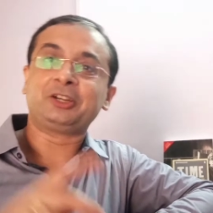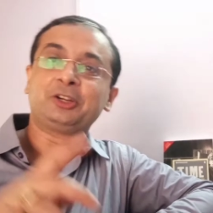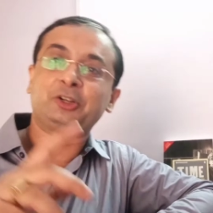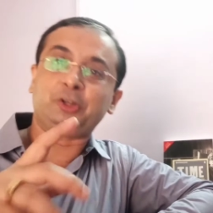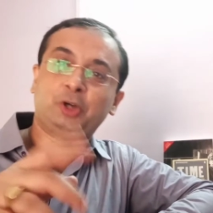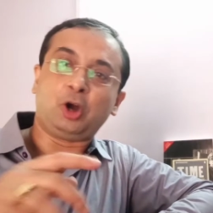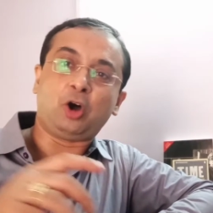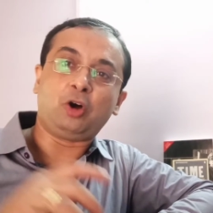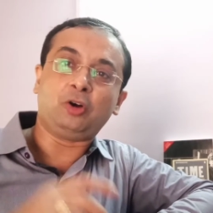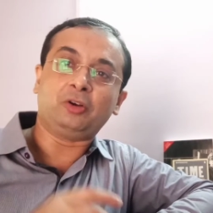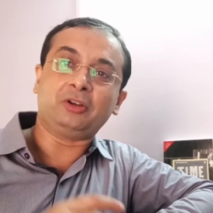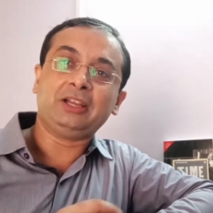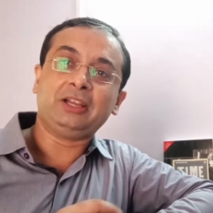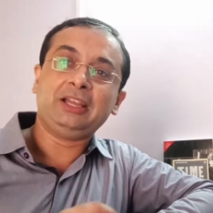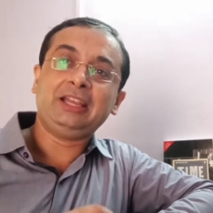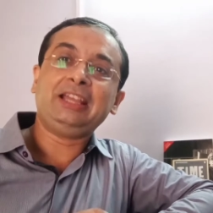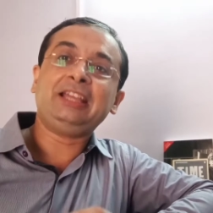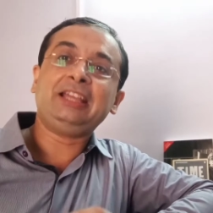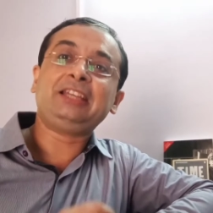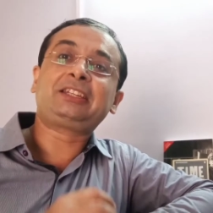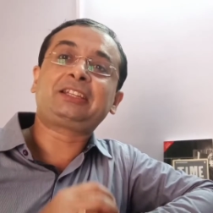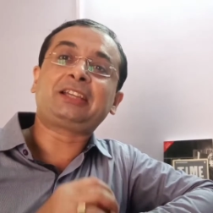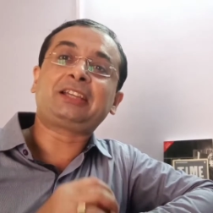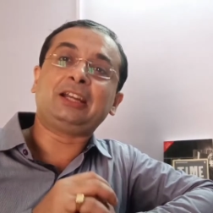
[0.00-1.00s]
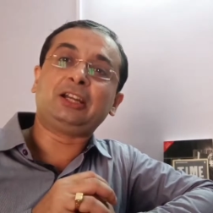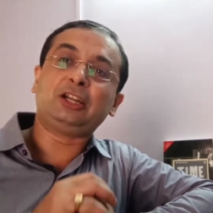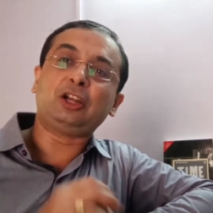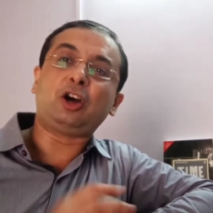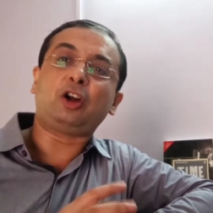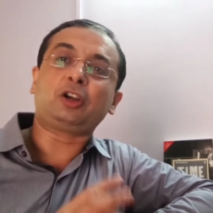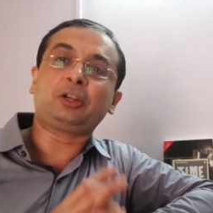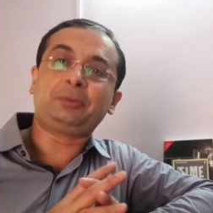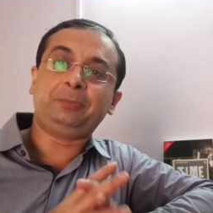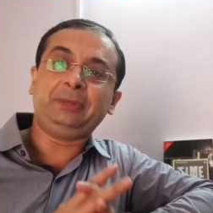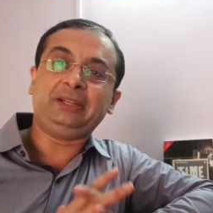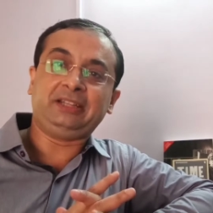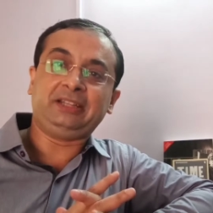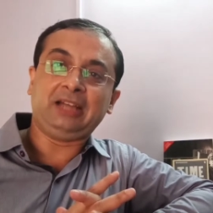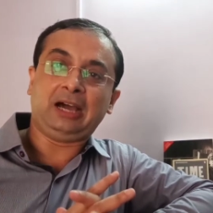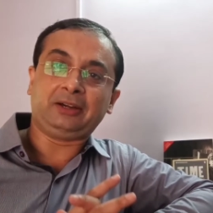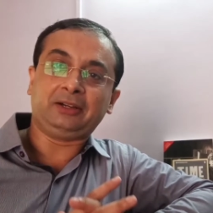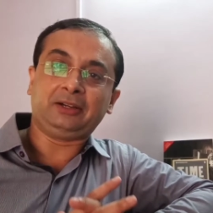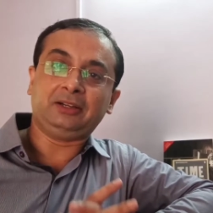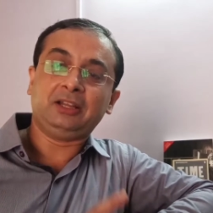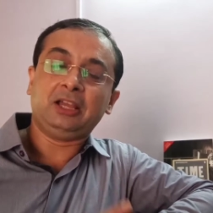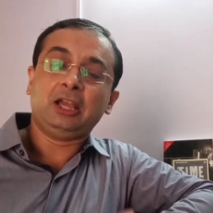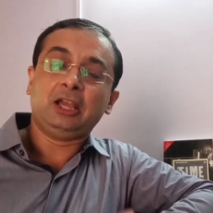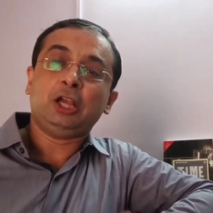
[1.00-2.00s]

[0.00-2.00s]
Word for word: Wrong. It cannot be done.